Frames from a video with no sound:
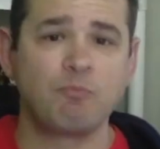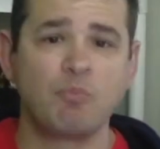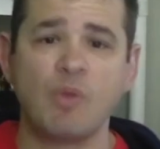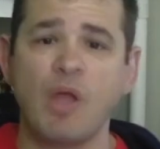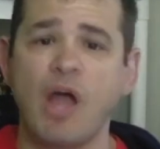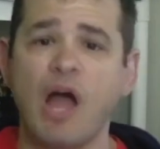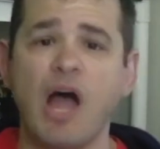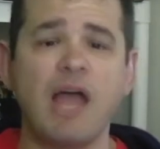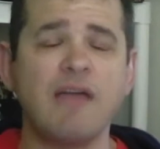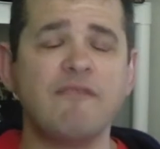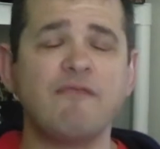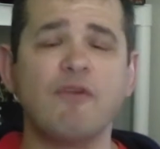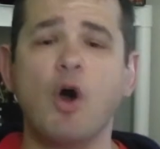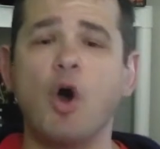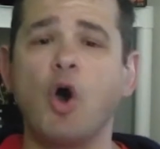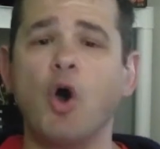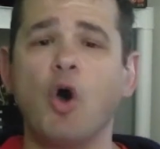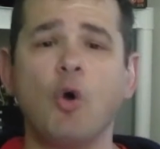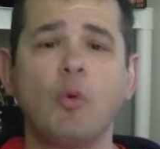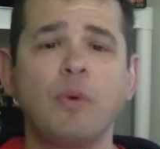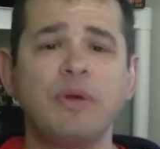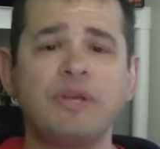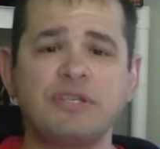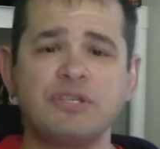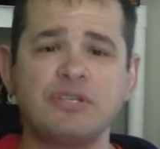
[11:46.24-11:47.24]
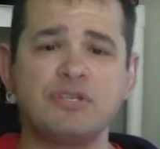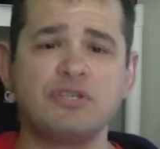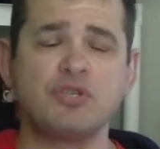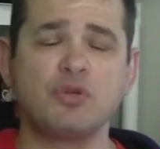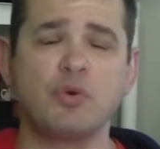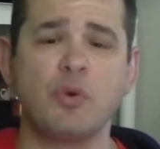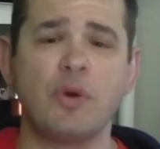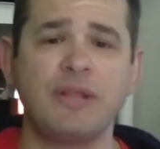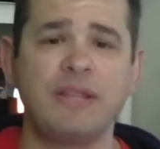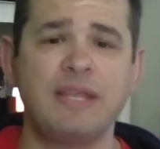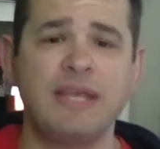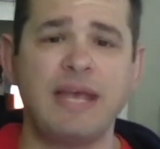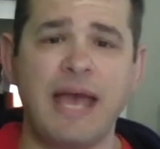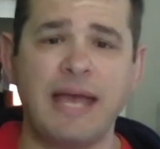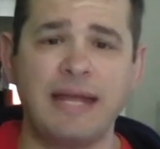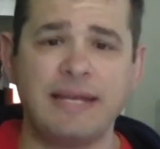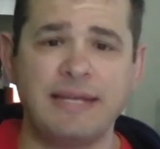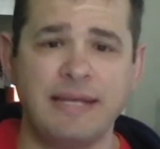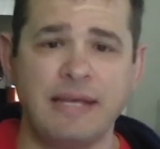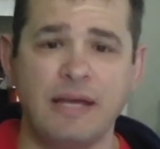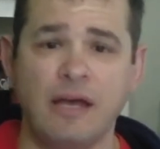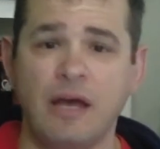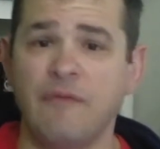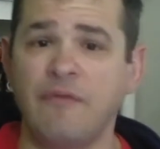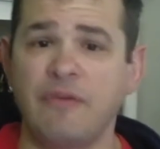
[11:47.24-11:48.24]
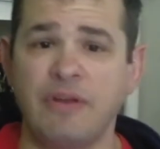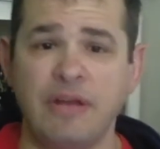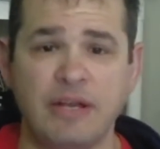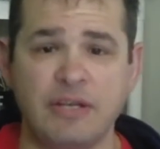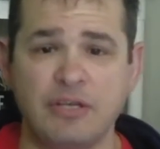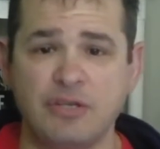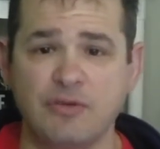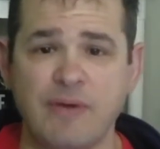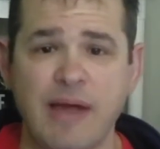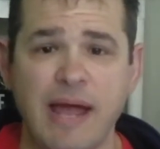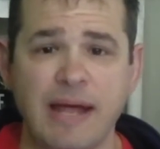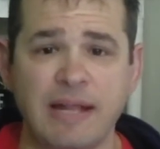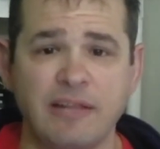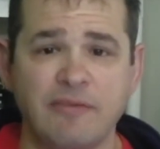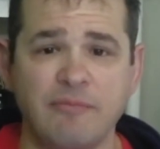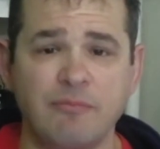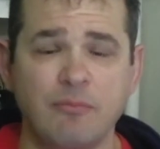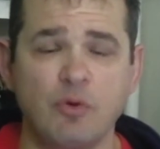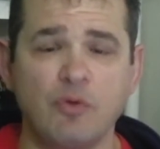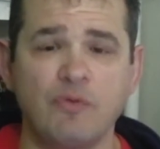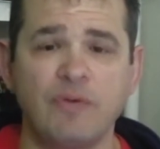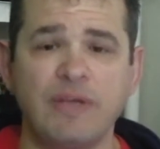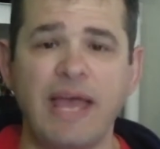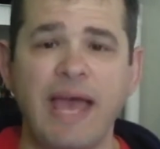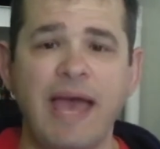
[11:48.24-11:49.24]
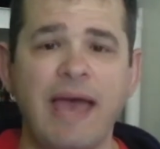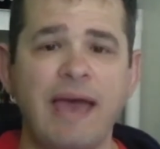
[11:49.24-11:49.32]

I've always enjoyed the idea of an interactive movie